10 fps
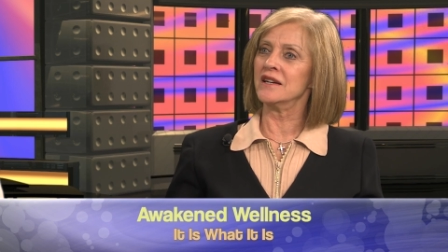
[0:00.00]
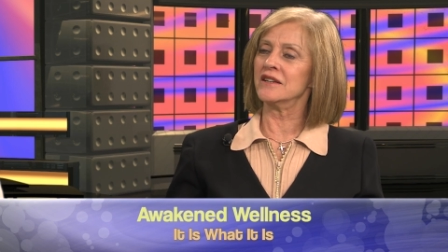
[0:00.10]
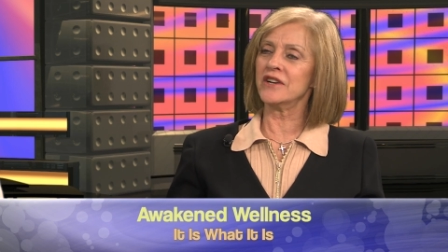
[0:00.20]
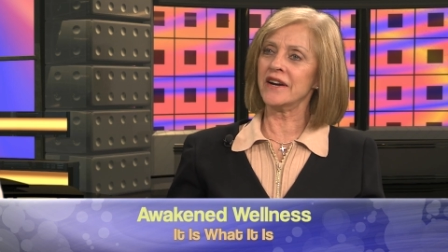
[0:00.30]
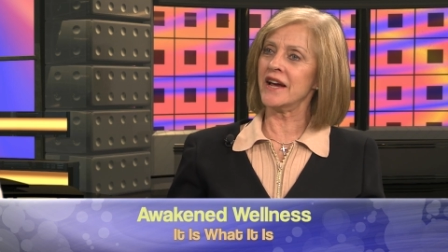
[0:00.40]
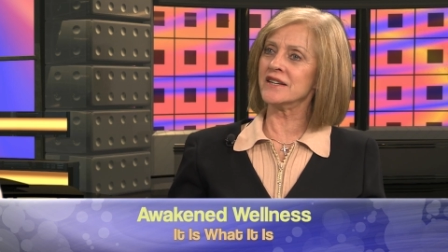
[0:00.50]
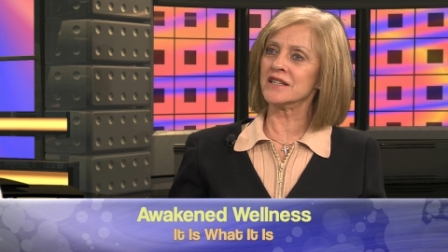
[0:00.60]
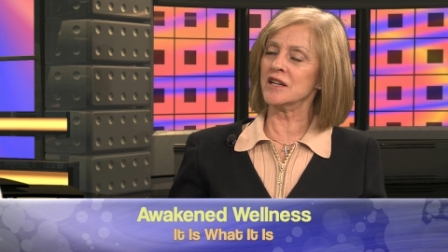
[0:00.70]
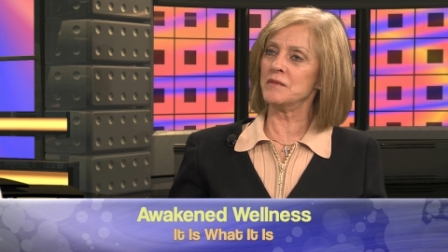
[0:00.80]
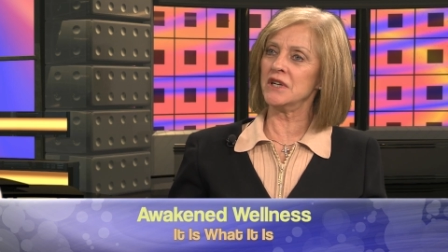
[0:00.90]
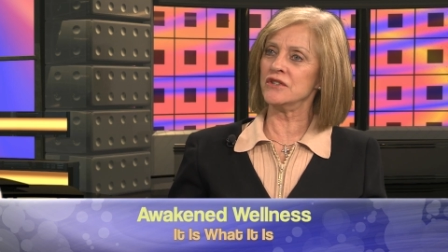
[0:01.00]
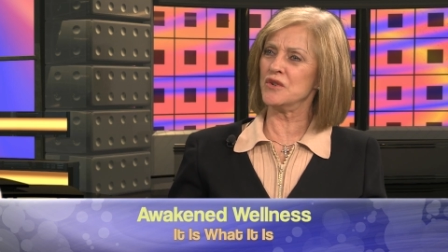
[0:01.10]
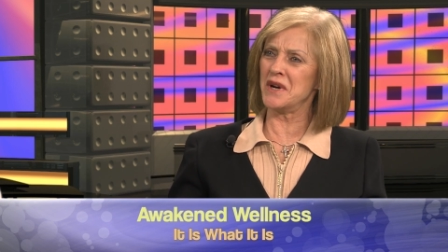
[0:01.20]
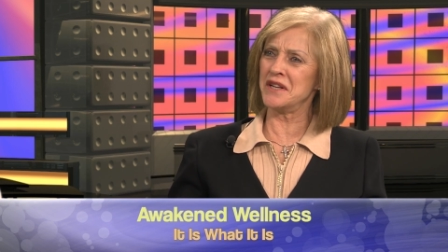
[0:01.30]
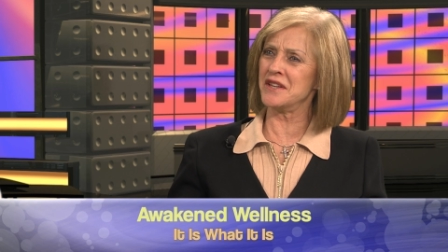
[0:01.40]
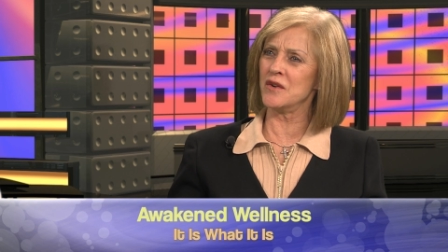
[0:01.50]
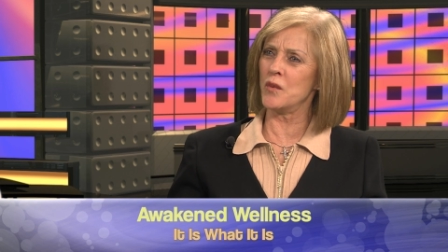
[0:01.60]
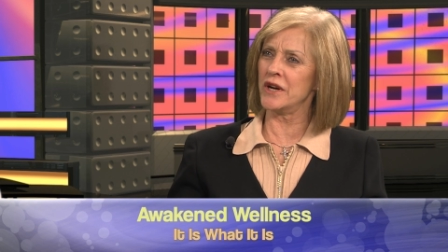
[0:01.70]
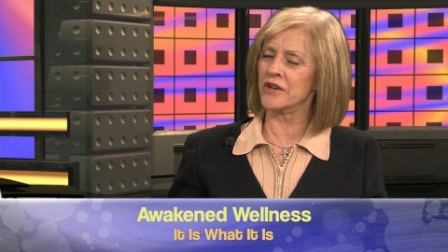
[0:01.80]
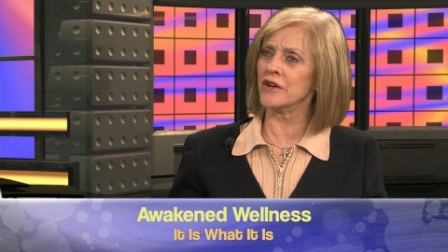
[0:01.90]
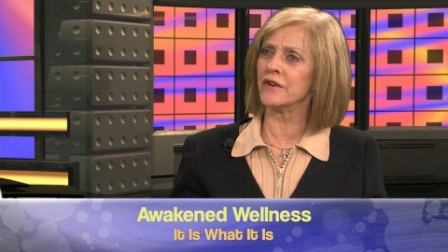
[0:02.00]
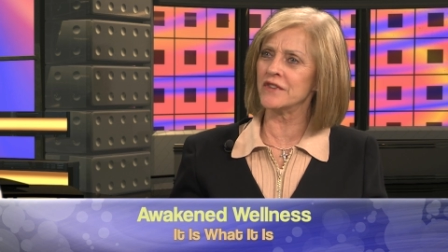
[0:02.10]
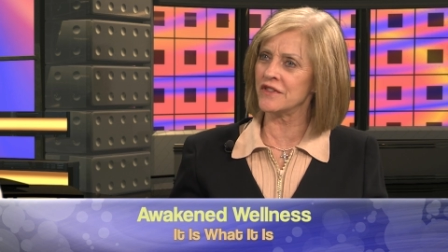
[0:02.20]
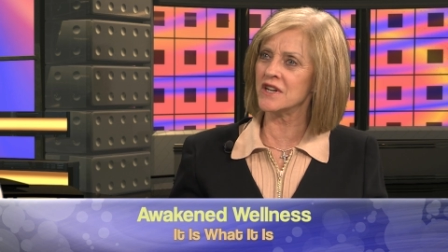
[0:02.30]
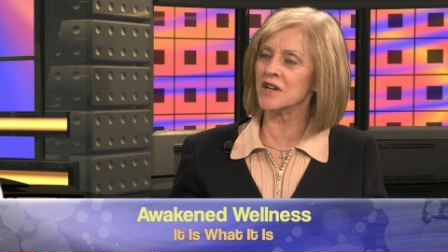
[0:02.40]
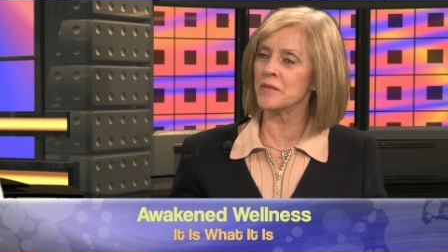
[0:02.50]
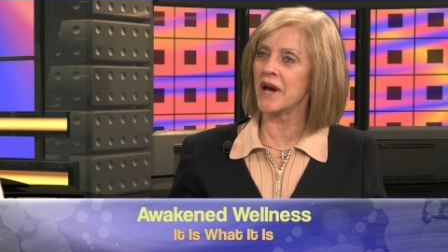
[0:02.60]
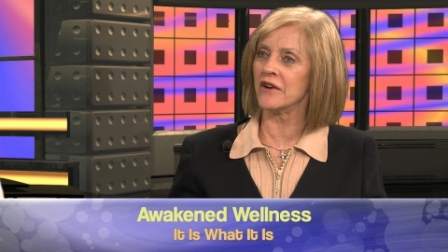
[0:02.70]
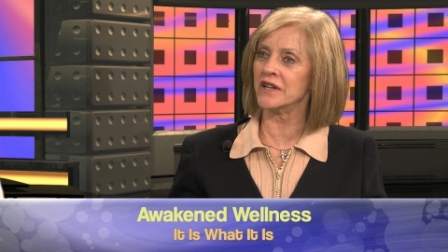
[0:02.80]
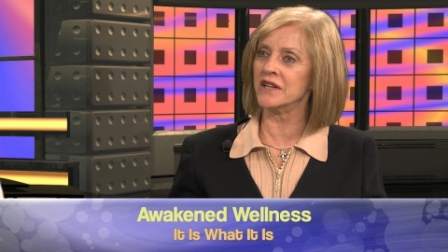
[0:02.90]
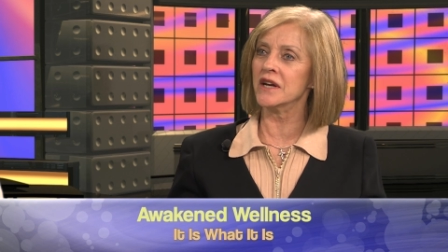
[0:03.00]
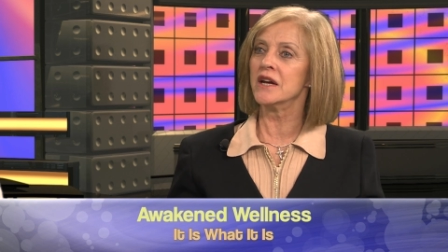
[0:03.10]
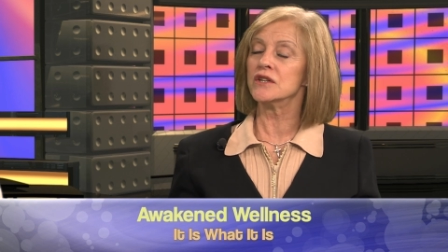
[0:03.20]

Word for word: they're not asking me to do anything weird. I don't have to think about it.